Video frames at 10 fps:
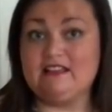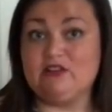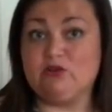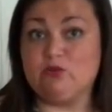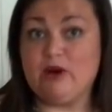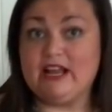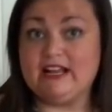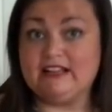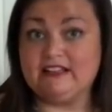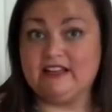The gray
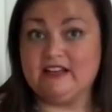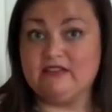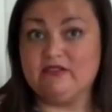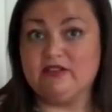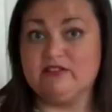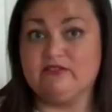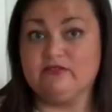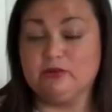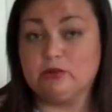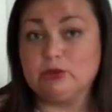I love, the
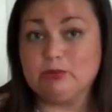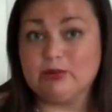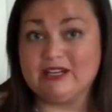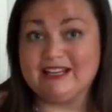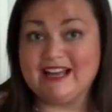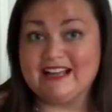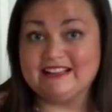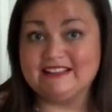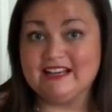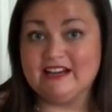floral print I
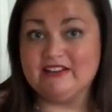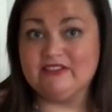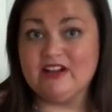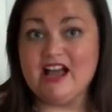love.